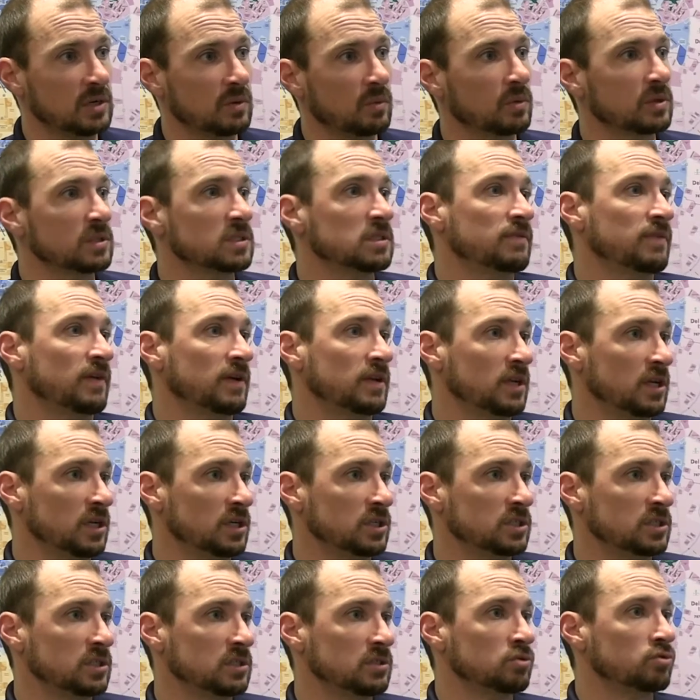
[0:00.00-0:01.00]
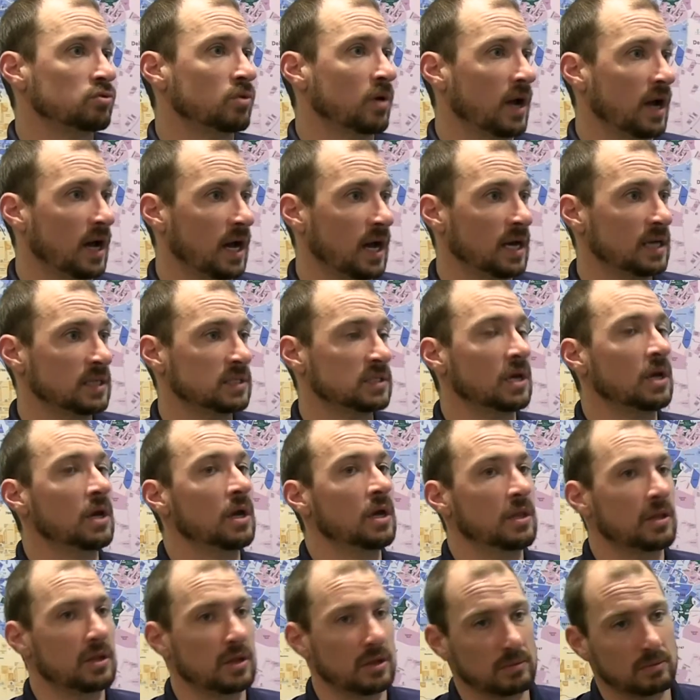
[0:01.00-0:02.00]
And once the foundation dries,
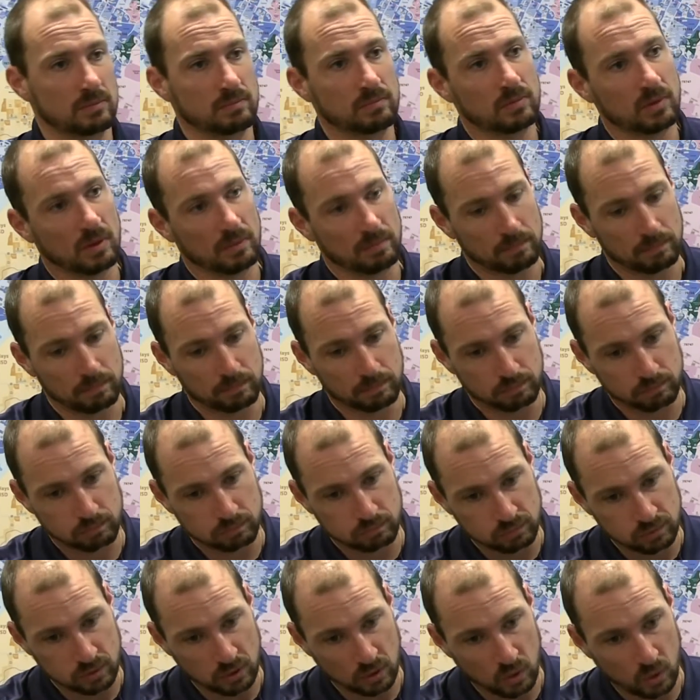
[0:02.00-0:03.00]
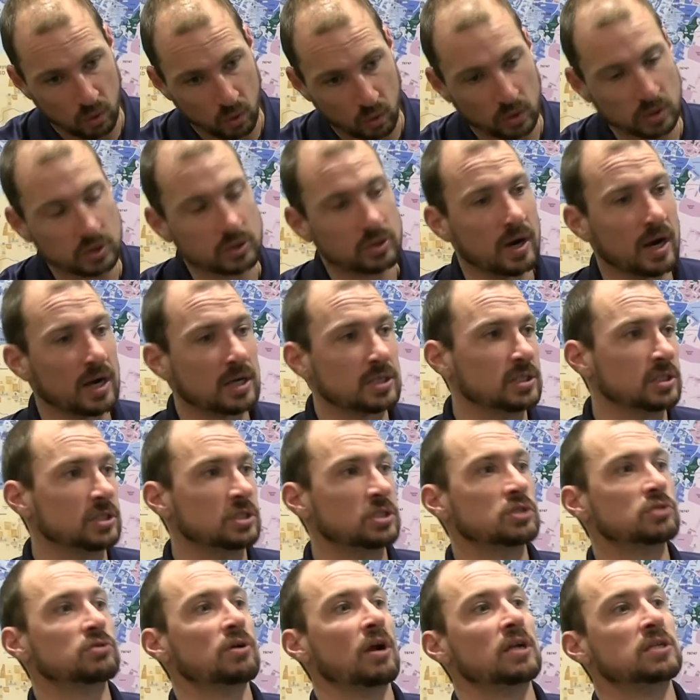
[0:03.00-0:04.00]
the cords are actually
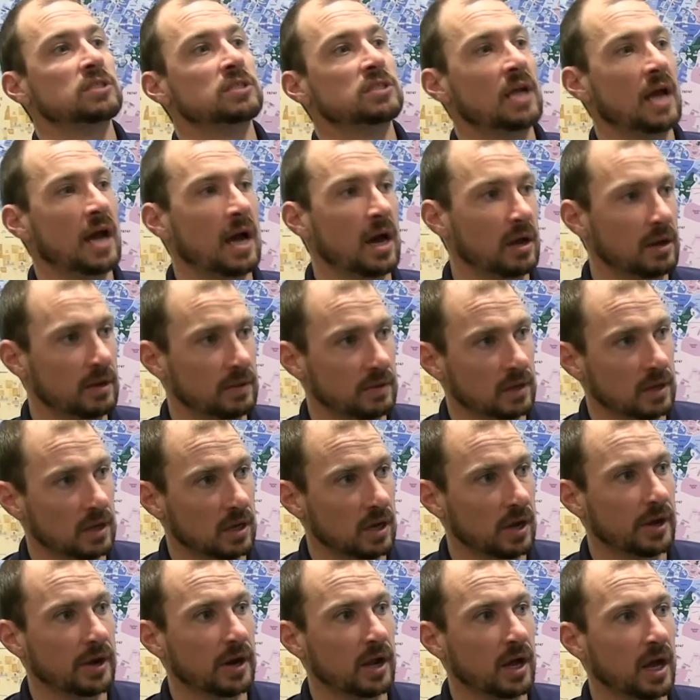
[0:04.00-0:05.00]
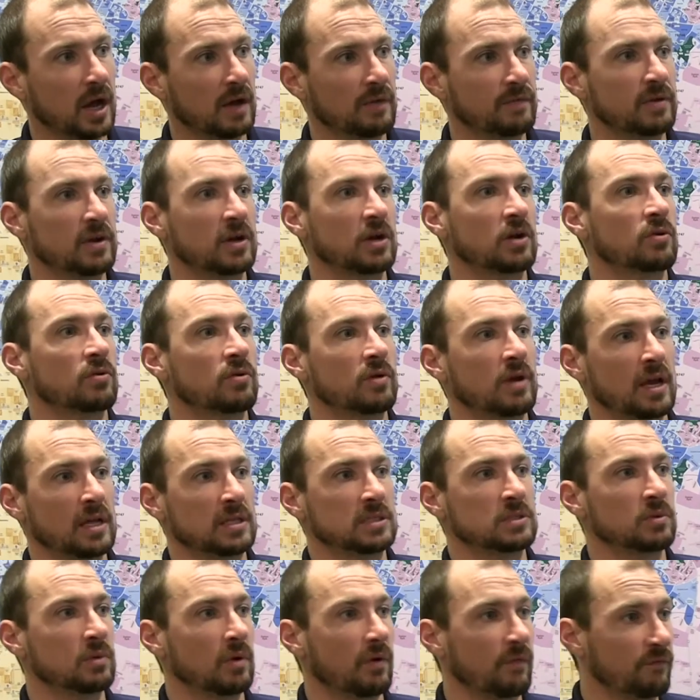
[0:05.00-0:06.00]
stretched out and then cut off, and it
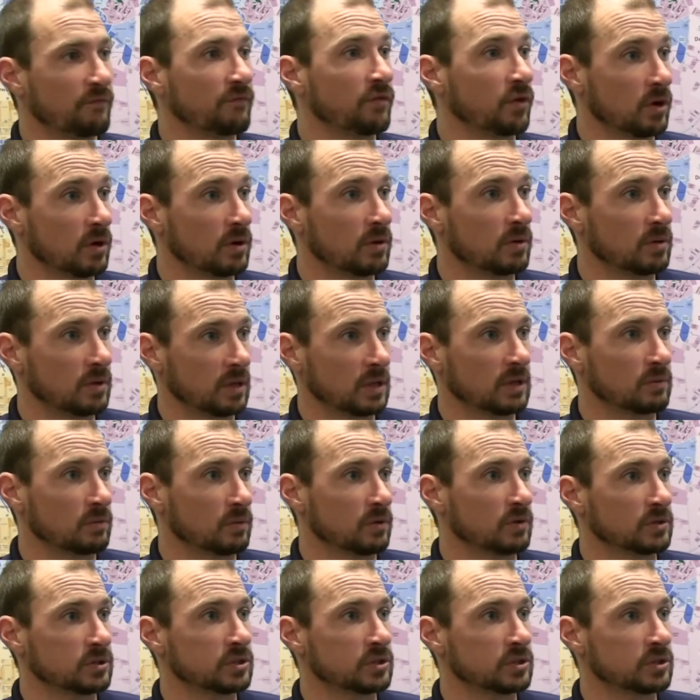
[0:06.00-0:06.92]
creates a real firm, a real